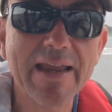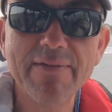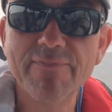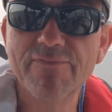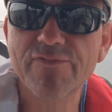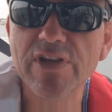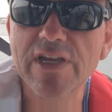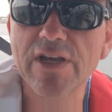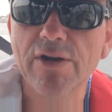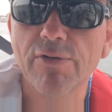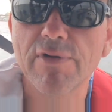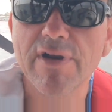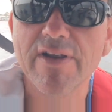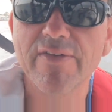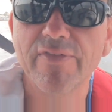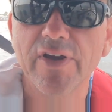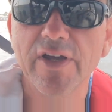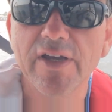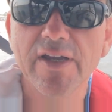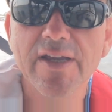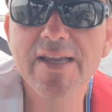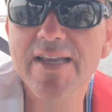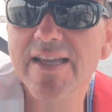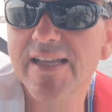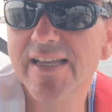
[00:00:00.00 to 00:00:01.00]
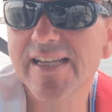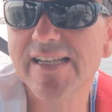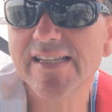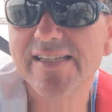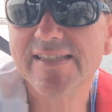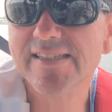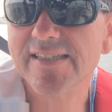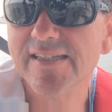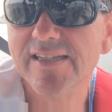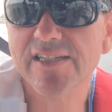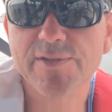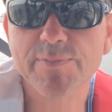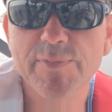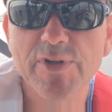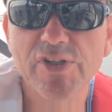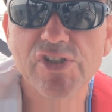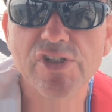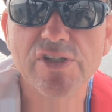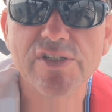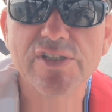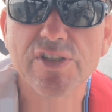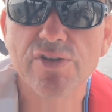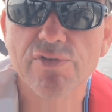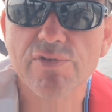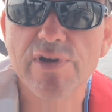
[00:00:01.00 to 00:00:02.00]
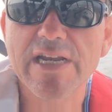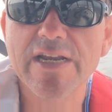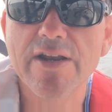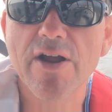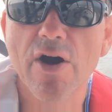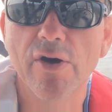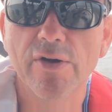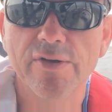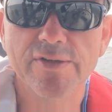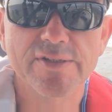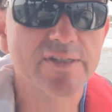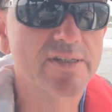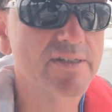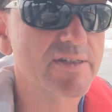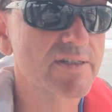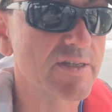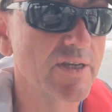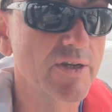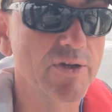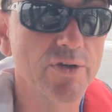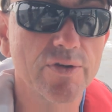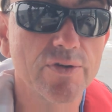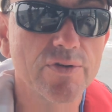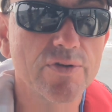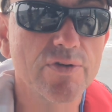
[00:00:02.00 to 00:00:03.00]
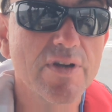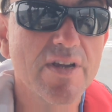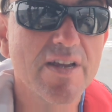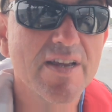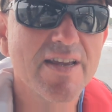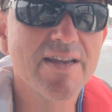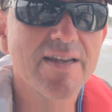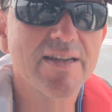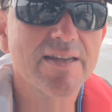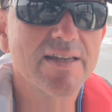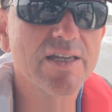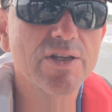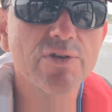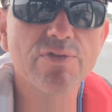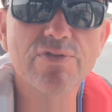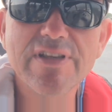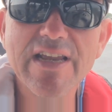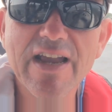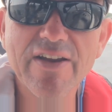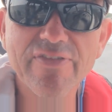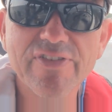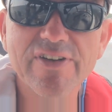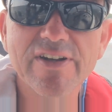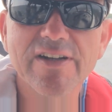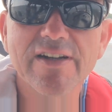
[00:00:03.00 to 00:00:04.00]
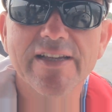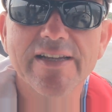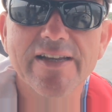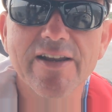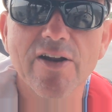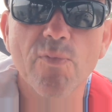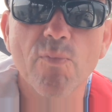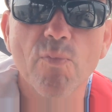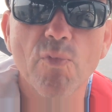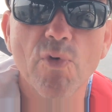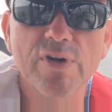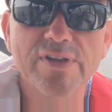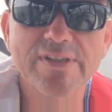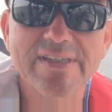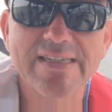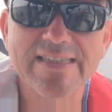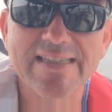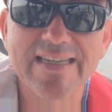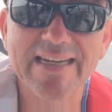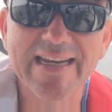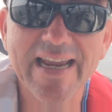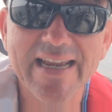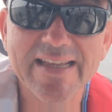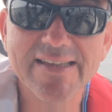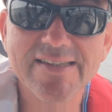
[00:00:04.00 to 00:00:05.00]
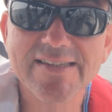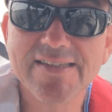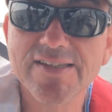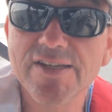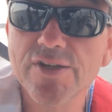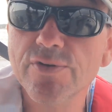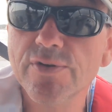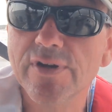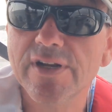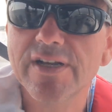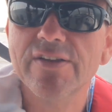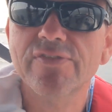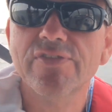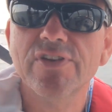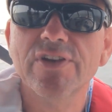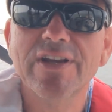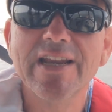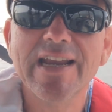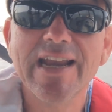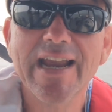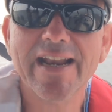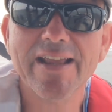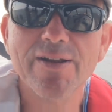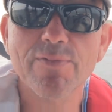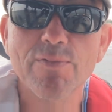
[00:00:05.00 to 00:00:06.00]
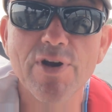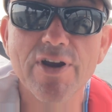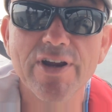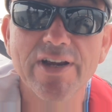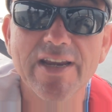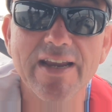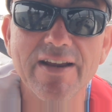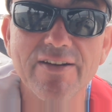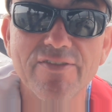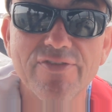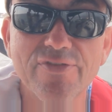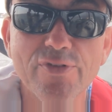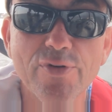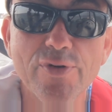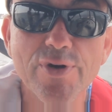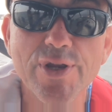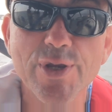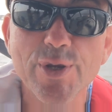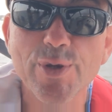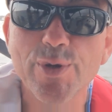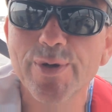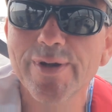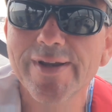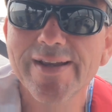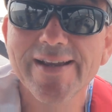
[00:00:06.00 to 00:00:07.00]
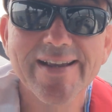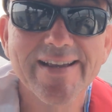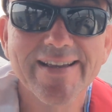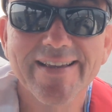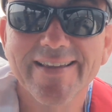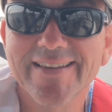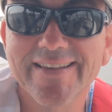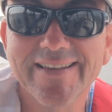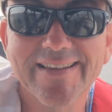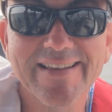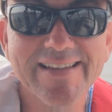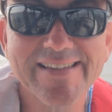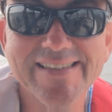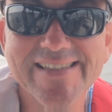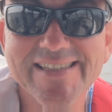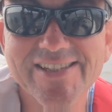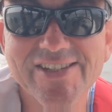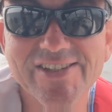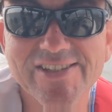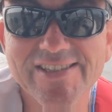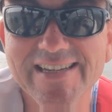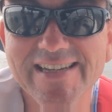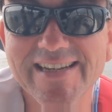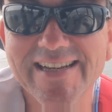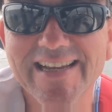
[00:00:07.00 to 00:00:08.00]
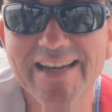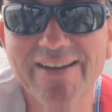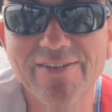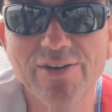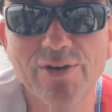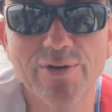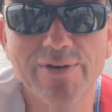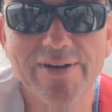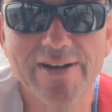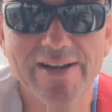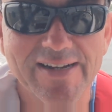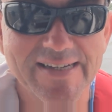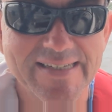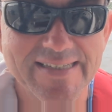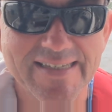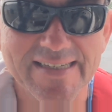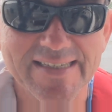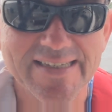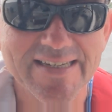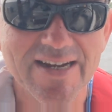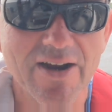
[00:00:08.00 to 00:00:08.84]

Cape Fear River is as much as 3 knots, so you definitely don't want it against you, and if you can get it working for you, that's just going to give you a nicer